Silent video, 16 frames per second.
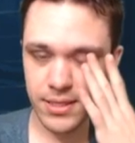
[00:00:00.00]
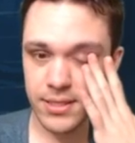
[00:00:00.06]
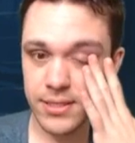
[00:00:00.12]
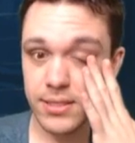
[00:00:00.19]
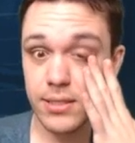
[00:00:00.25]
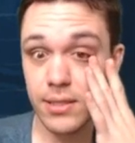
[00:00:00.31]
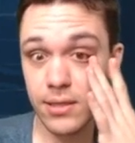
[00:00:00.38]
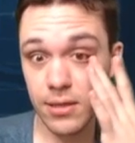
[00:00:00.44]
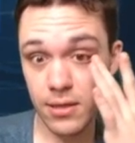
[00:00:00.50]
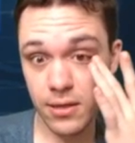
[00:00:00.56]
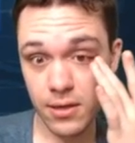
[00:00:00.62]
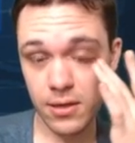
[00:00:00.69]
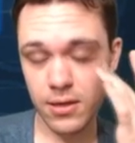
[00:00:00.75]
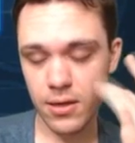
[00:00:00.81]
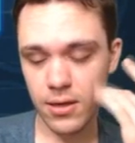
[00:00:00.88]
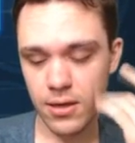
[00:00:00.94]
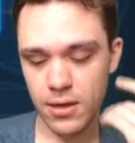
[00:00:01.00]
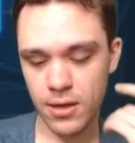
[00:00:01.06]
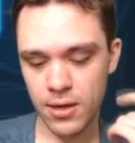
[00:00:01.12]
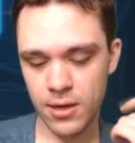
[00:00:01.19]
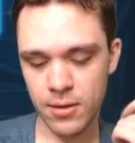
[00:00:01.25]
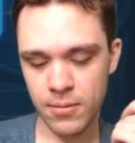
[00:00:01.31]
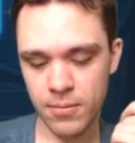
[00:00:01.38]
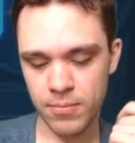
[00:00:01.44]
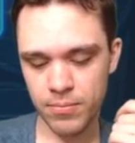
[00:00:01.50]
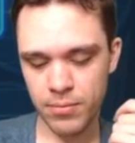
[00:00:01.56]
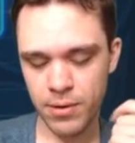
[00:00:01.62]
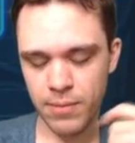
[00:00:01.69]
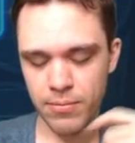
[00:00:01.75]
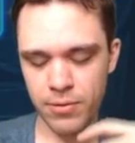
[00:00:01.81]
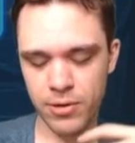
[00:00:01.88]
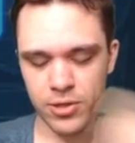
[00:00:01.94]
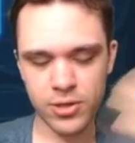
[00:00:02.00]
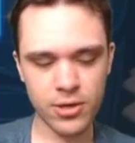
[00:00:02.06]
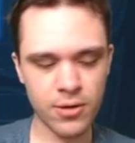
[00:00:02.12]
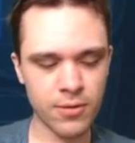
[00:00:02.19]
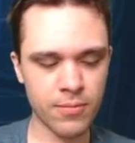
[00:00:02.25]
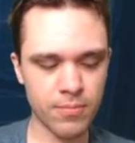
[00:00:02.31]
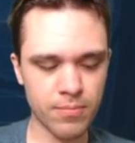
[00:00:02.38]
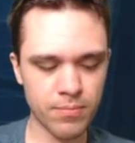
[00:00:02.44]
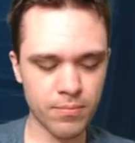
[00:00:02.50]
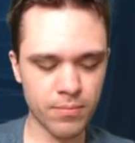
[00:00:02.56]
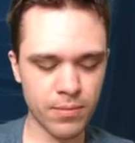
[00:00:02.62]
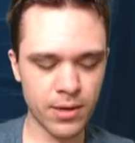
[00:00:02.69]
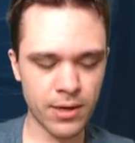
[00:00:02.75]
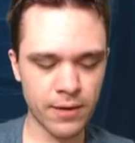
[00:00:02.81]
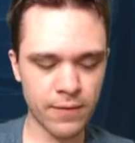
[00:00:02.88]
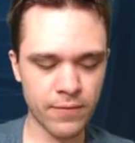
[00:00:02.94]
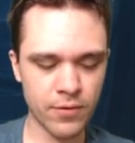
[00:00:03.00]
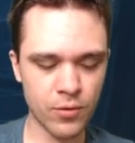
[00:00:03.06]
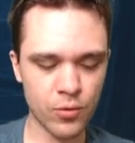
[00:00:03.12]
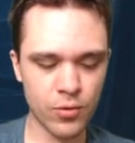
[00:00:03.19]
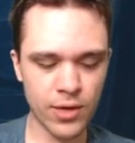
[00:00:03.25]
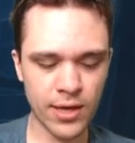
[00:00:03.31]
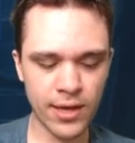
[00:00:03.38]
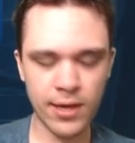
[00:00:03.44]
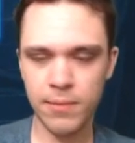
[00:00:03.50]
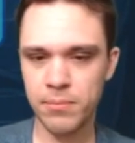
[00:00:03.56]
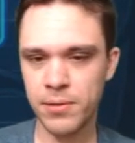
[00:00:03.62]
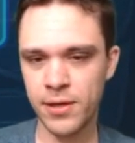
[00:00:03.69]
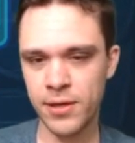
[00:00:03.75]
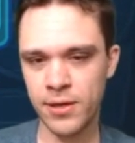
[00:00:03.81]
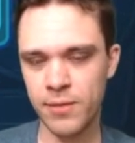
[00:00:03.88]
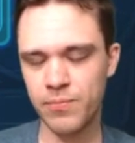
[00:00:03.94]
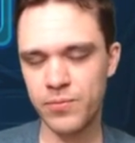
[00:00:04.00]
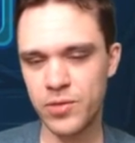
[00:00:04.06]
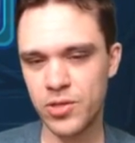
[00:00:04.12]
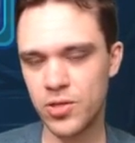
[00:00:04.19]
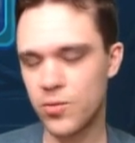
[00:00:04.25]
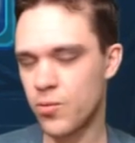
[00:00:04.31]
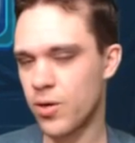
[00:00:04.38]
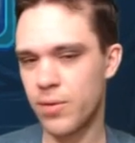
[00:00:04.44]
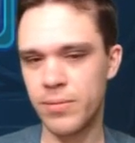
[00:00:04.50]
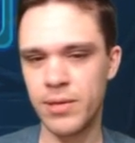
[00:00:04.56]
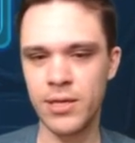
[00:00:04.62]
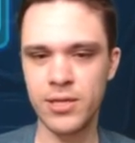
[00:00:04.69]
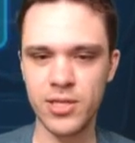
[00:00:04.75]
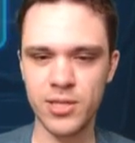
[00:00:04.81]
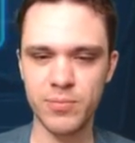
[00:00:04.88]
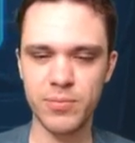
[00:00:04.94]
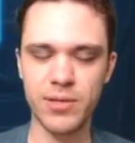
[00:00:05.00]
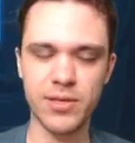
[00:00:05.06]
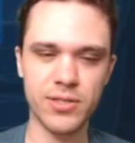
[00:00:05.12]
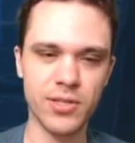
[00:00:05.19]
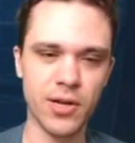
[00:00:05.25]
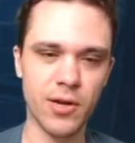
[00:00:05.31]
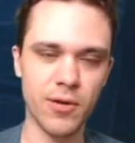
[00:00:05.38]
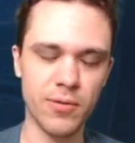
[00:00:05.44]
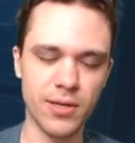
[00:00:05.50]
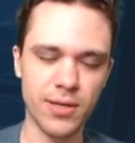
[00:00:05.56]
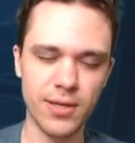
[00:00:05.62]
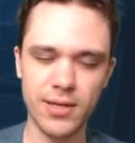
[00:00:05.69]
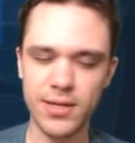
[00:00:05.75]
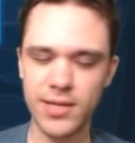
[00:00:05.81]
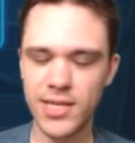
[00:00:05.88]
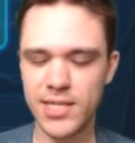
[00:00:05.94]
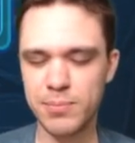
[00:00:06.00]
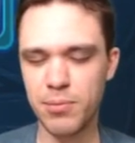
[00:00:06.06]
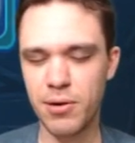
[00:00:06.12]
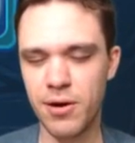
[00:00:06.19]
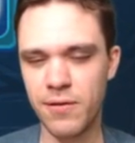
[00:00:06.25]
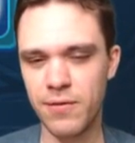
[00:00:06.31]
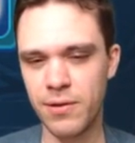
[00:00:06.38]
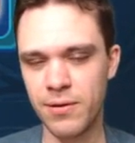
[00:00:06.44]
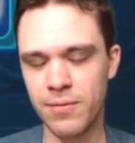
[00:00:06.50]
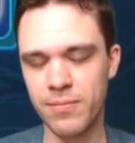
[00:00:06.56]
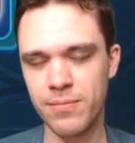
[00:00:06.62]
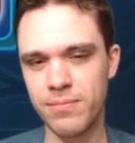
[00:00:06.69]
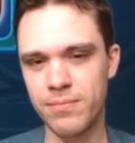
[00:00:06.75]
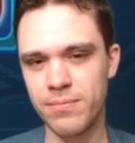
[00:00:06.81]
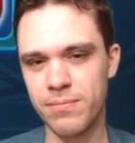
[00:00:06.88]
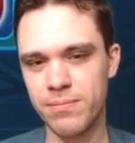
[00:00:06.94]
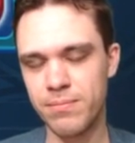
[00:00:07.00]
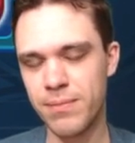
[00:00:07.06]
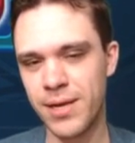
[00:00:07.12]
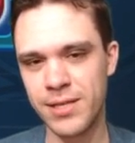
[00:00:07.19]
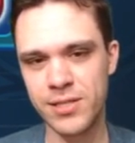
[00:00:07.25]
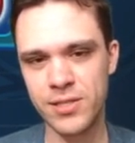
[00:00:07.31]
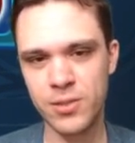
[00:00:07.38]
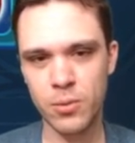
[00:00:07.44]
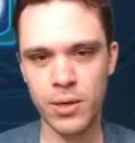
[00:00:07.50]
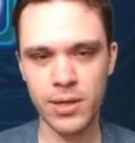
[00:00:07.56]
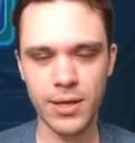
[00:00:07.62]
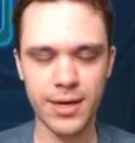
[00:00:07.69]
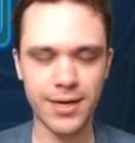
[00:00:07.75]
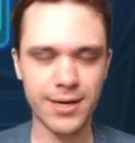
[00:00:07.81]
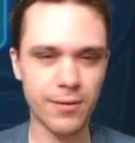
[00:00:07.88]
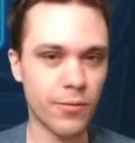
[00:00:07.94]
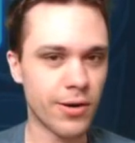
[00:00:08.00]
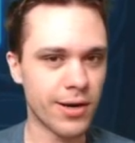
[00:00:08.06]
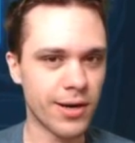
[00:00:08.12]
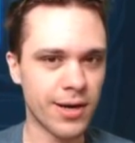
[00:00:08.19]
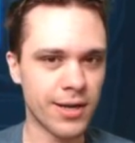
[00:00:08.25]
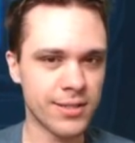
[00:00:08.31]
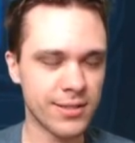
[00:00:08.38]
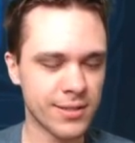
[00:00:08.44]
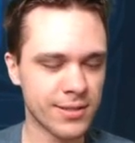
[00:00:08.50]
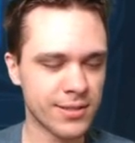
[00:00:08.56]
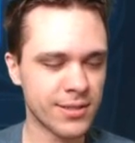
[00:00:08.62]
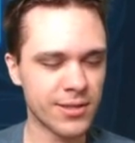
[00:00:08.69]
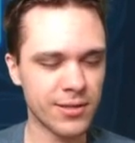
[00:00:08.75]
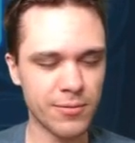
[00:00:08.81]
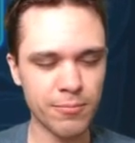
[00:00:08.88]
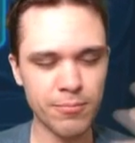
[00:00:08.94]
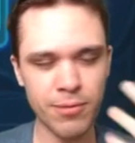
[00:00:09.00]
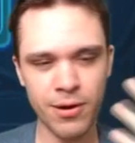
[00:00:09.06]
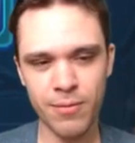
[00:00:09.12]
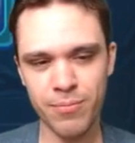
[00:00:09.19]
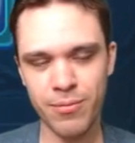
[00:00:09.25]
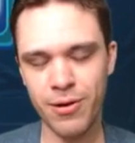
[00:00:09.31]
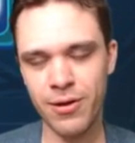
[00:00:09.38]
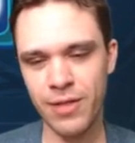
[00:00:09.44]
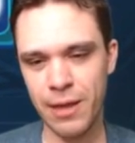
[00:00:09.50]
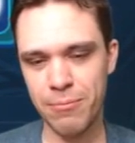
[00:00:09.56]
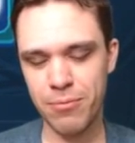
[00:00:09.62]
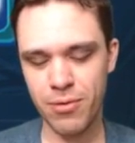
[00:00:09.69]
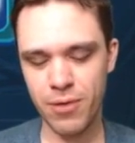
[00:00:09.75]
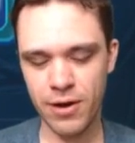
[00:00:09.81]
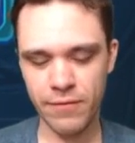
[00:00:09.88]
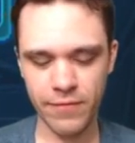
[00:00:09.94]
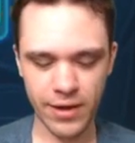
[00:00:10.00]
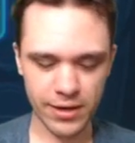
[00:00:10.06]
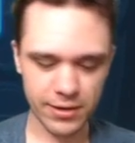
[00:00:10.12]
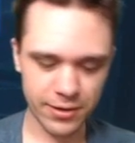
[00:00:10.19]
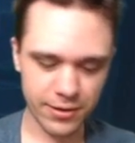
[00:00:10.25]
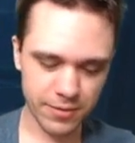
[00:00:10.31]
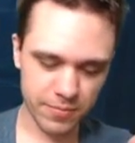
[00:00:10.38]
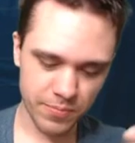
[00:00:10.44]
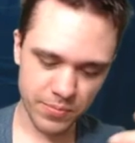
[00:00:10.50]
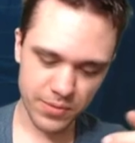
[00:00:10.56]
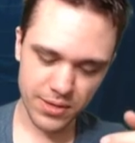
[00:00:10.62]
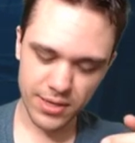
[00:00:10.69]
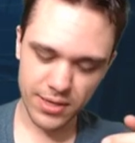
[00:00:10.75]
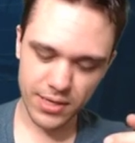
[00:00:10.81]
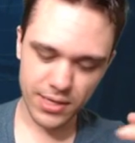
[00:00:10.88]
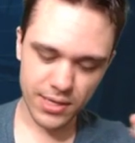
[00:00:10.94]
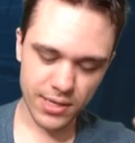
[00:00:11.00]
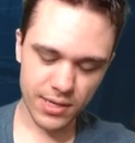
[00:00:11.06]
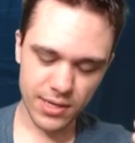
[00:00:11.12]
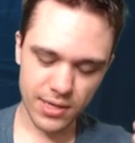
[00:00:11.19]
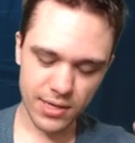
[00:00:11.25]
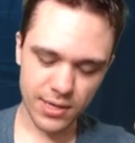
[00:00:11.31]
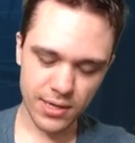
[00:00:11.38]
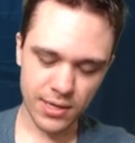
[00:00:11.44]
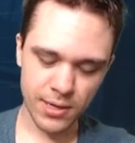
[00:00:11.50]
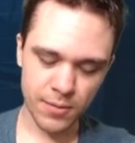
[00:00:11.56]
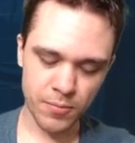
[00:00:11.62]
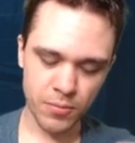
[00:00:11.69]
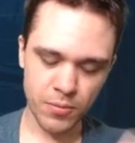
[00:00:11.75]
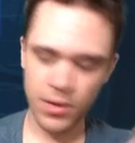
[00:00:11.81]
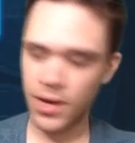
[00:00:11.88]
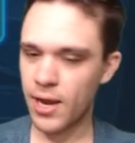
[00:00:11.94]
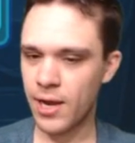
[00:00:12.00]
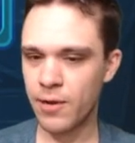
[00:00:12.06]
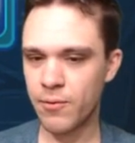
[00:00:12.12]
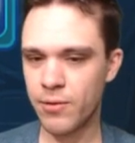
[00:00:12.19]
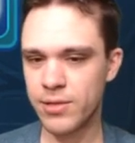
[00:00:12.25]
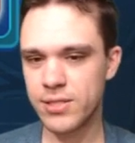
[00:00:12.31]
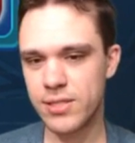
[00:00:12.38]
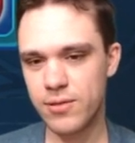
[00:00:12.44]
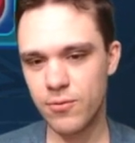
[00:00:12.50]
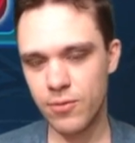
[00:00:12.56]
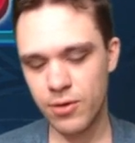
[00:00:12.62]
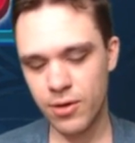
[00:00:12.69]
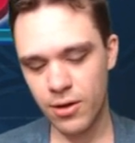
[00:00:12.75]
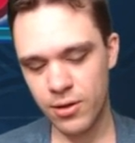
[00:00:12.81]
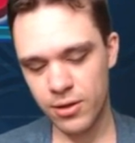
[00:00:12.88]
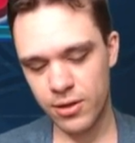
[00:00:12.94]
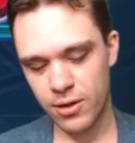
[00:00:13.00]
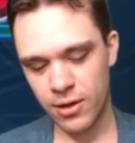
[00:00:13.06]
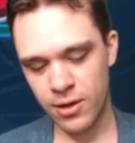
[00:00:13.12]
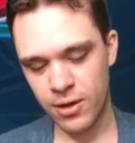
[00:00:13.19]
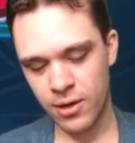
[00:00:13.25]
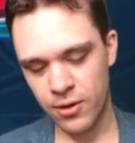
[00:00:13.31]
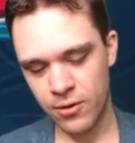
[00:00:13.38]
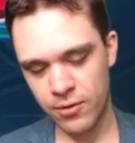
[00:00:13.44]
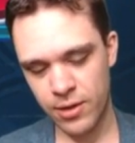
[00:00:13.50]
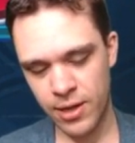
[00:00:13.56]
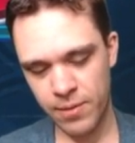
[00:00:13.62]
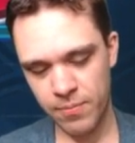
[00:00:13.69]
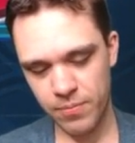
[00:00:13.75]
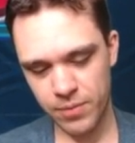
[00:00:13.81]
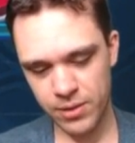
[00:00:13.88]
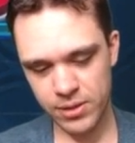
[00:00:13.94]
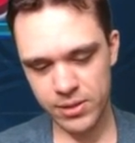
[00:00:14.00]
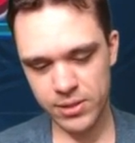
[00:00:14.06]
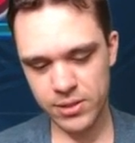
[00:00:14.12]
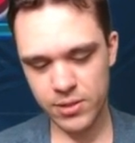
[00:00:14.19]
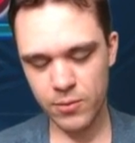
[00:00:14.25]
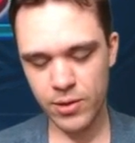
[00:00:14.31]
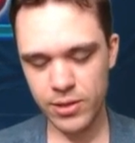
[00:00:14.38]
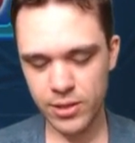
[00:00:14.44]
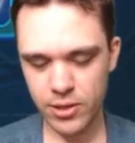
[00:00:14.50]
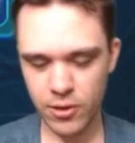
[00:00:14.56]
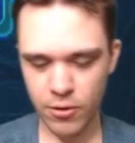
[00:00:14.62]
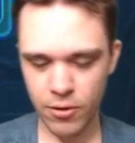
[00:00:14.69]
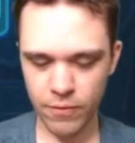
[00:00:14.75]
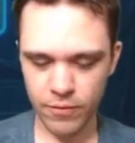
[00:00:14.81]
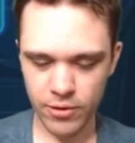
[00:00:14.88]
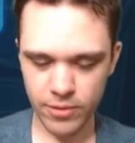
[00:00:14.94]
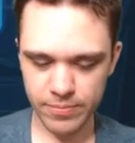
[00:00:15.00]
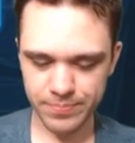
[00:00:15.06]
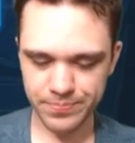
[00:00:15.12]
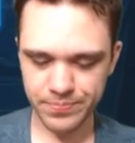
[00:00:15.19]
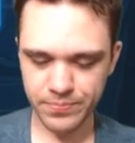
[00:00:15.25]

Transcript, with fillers: decent, um, but I'm pretty sure many of you who can't beat it just want to beat it just because you know it's part of the main storyline and whatnot. You know, part part of that pride factor. Uh, but anyways, regard uh, other than that, let's quickly go over it.